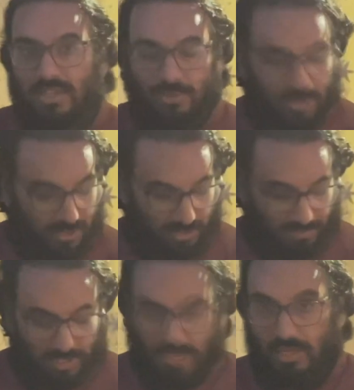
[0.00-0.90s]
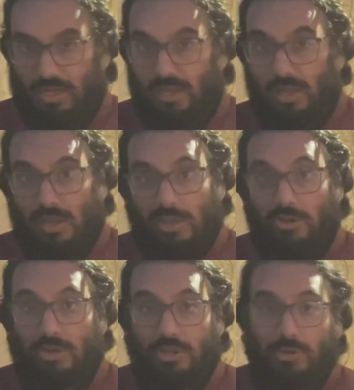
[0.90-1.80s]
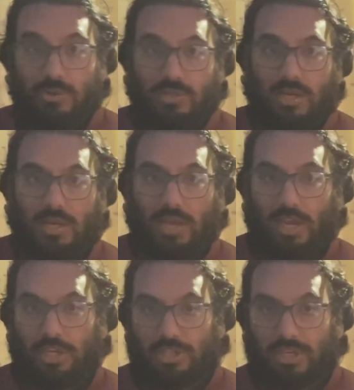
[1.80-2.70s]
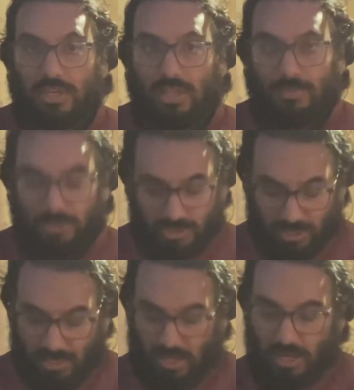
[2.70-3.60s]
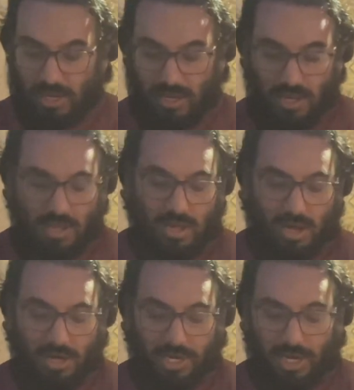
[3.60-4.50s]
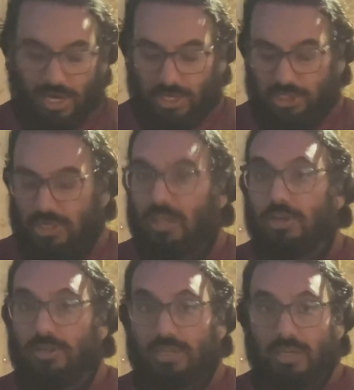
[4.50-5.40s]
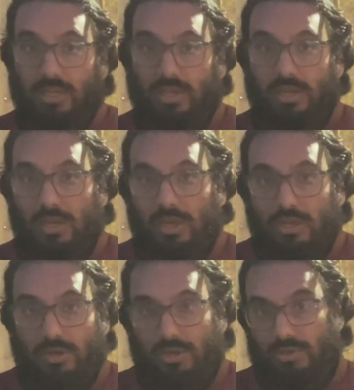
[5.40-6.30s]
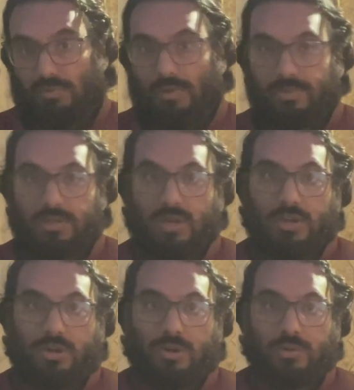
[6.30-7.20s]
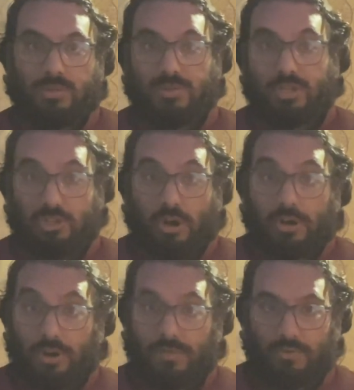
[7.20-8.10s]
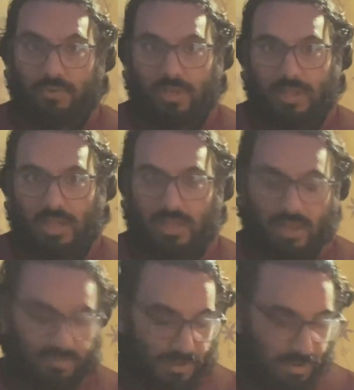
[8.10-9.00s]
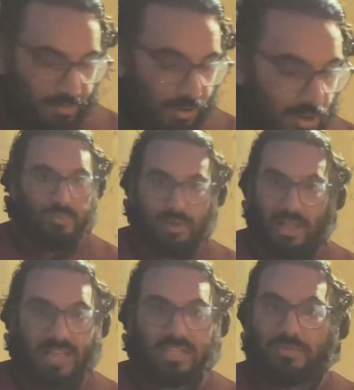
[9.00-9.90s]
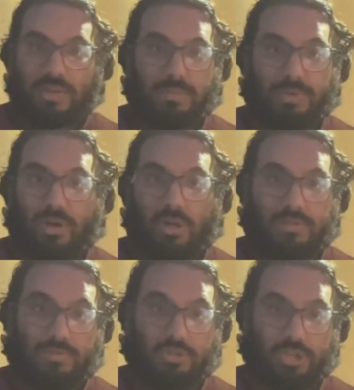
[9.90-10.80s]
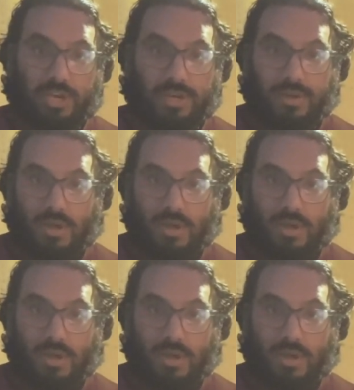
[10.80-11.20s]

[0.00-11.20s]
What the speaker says: 2 ounces of tequila. You can use aged tequila. I'm using a unaged clear tequila. You can use a reposado, something darker if you really like that flavor. Classic recipe calls for gin.